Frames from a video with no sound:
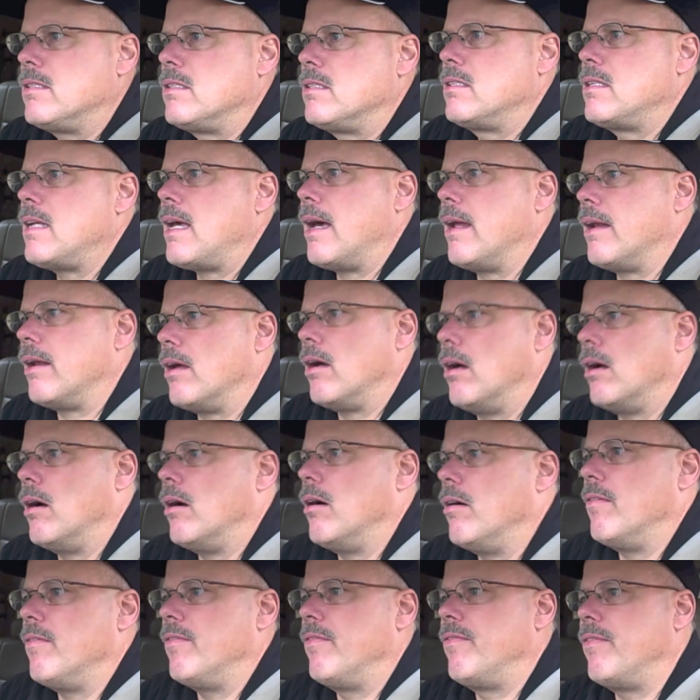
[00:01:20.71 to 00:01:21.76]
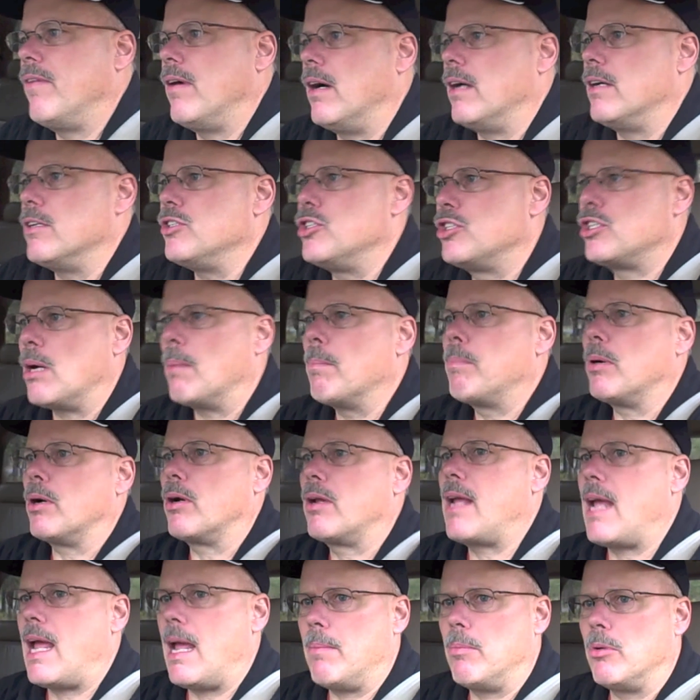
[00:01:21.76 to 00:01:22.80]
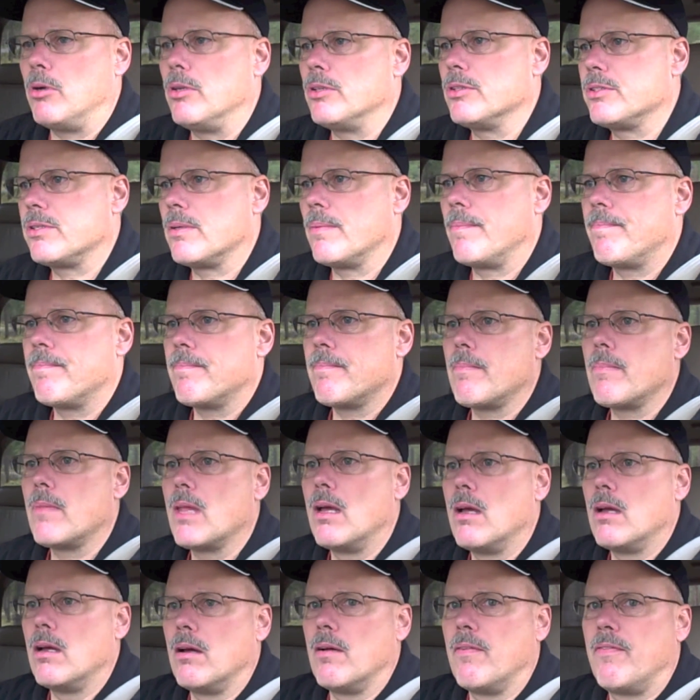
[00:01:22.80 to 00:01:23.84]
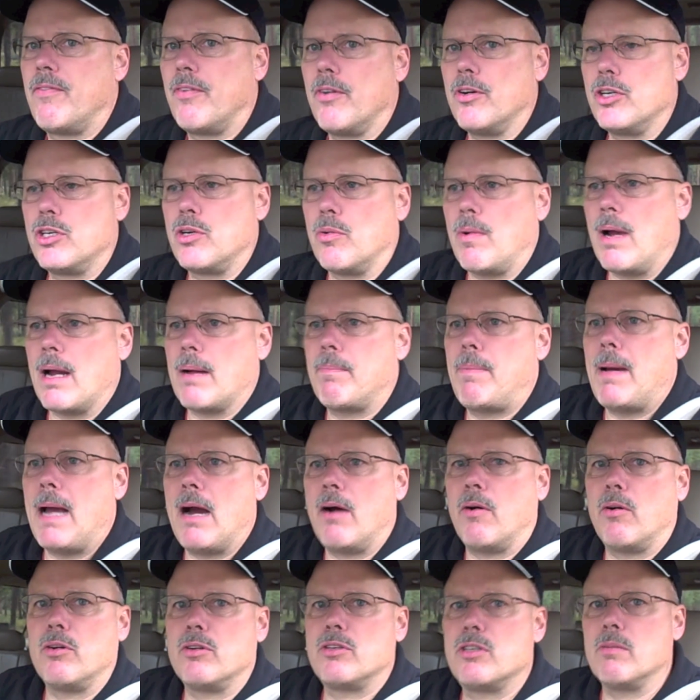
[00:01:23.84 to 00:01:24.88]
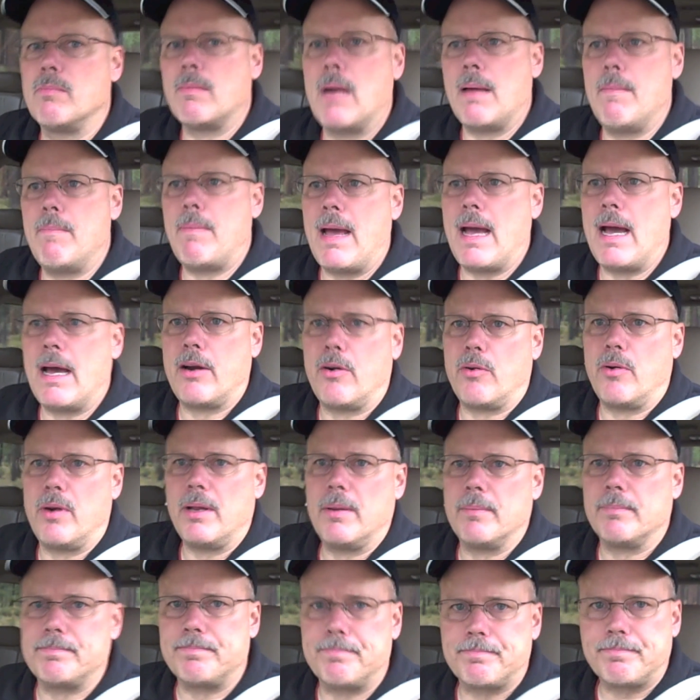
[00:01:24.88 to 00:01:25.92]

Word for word: set of jumper cables for direct power to my battery,